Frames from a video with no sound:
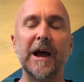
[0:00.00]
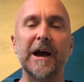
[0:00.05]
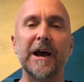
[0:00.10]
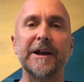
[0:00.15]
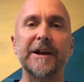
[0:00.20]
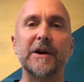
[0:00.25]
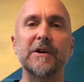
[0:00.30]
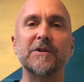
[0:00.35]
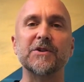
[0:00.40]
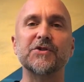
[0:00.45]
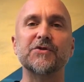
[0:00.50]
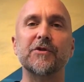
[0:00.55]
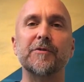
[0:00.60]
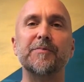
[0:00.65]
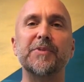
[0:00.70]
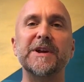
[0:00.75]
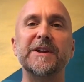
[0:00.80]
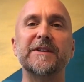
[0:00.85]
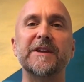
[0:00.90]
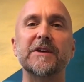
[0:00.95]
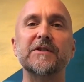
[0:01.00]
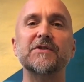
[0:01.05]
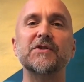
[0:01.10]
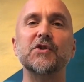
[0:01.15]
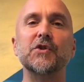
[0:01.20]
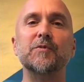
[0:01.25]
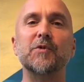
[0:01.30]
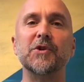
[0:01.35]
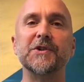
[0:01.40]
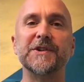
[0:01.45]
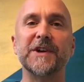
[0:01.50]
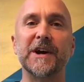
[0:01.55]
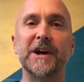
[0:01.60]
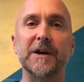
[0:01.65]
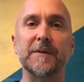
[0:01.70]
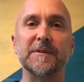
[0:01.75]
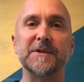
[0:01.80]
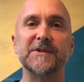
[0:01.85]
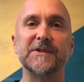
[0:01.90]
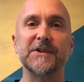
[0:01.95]
And now let's repeat that 2 more
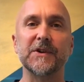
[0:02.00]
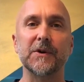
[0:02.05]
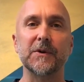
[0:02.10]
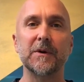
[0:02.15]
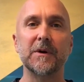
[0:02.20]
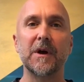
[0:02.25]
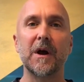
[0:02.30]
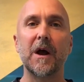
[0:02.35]
times. So.